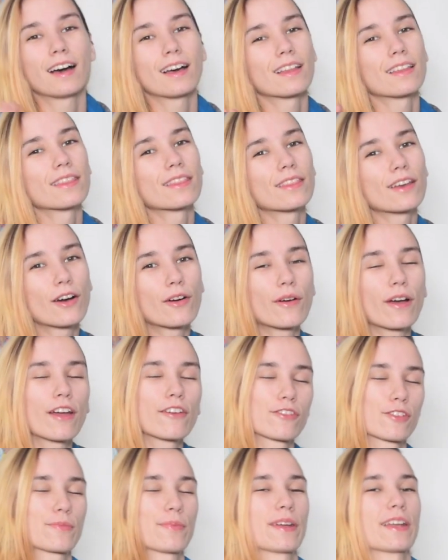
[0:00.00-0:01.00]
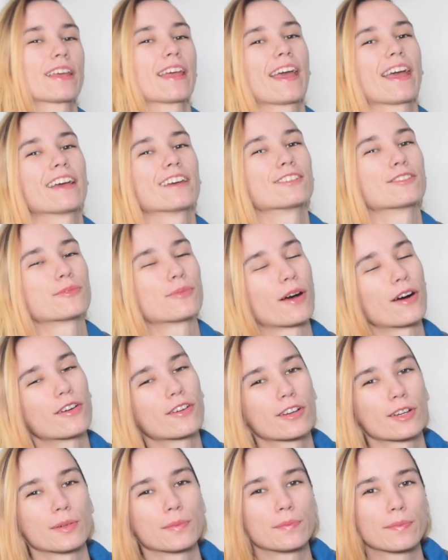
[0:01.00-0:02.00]
Hello everybody and
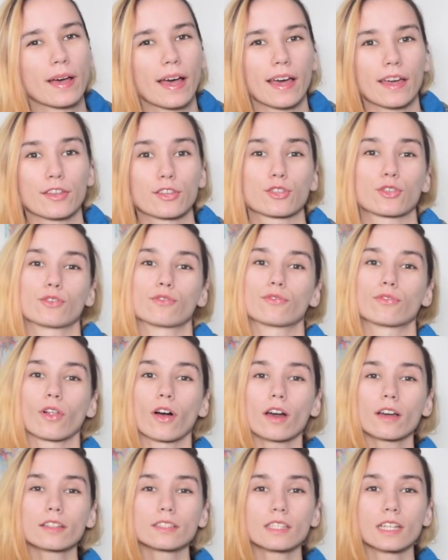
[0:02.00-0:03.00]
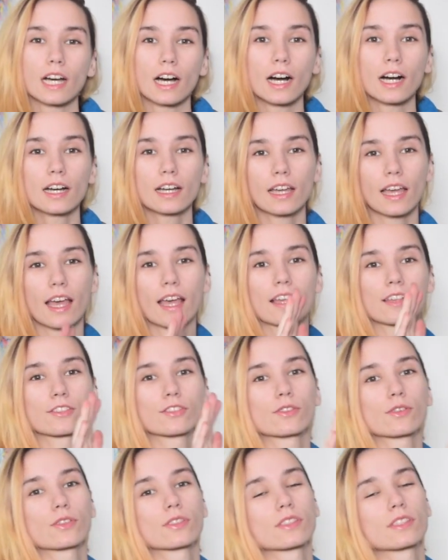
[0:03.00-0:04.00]
welcome back to Flock Talk. As
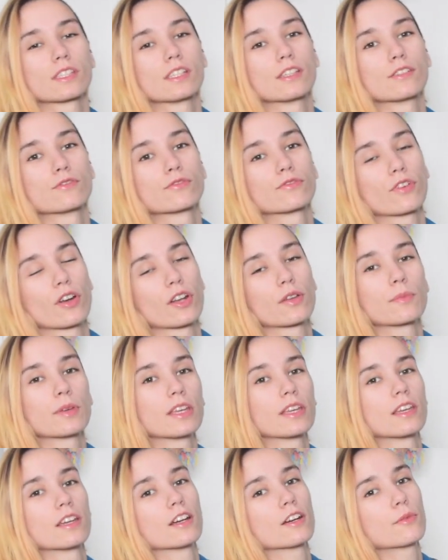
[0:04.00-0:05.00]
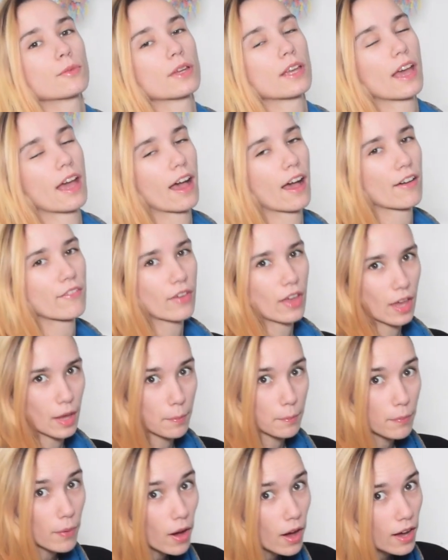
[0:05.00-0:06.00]
you can see in front of me here, we have
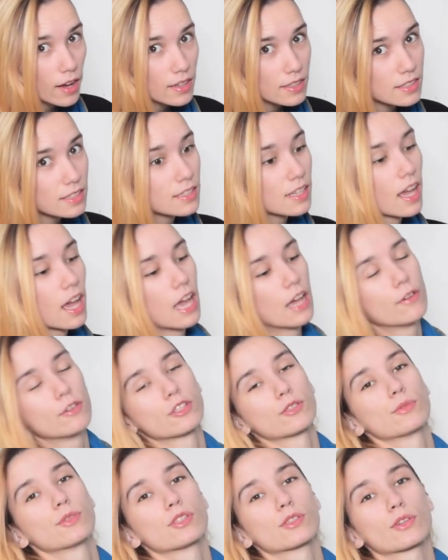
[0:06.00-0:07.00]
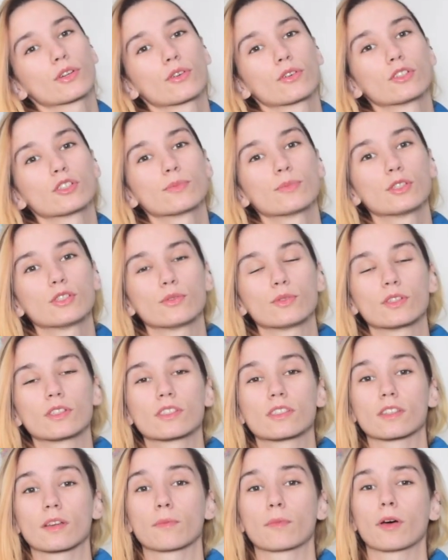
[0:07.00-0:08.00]
a box, which means we're going to be doing
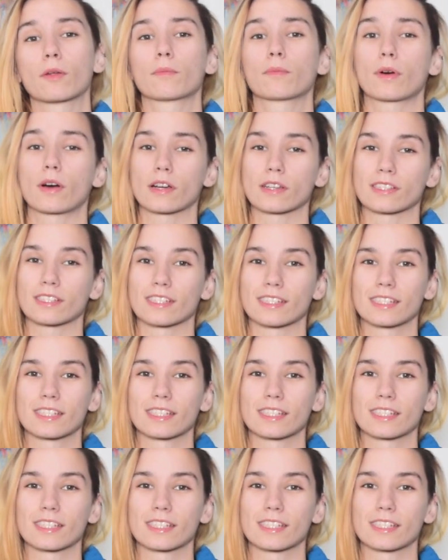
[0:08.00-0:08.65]
some unboxing